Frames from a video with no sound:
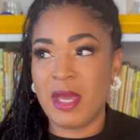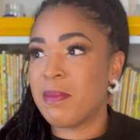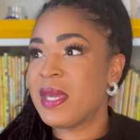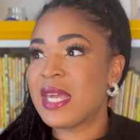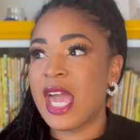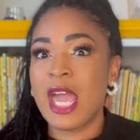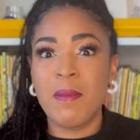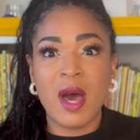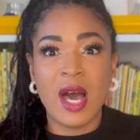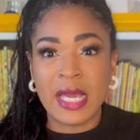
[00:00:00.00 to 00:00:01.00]
It
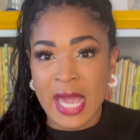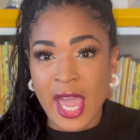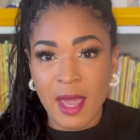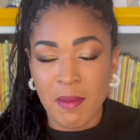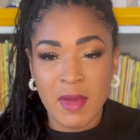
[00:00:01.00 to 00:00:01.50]
became a game